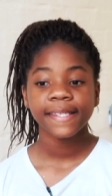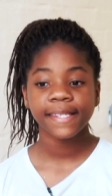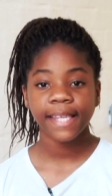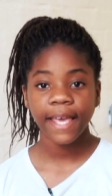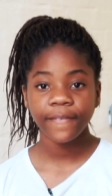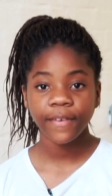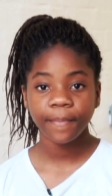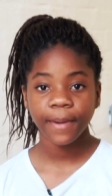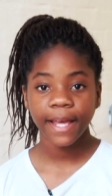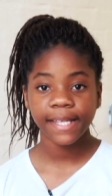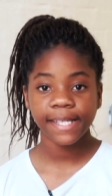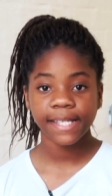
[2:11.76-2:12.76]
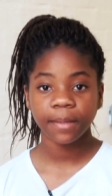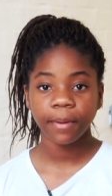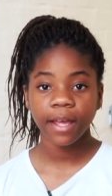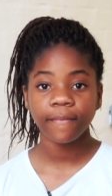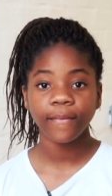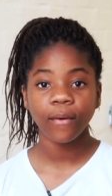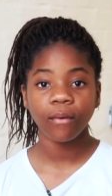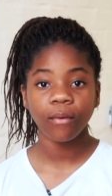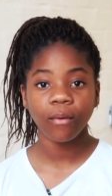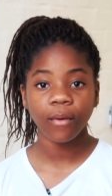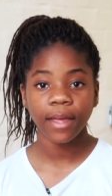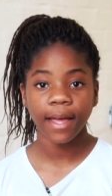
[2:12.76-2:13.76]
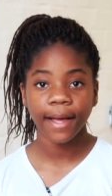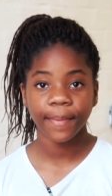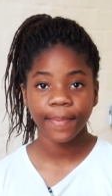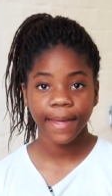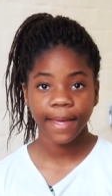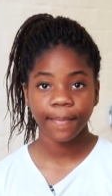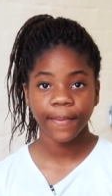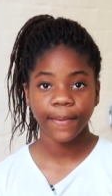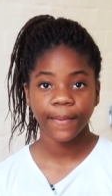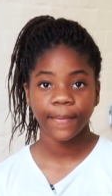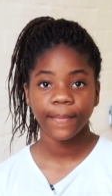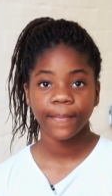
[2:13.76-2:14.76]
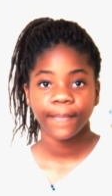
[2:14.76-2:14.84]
Safer places to play for all young people.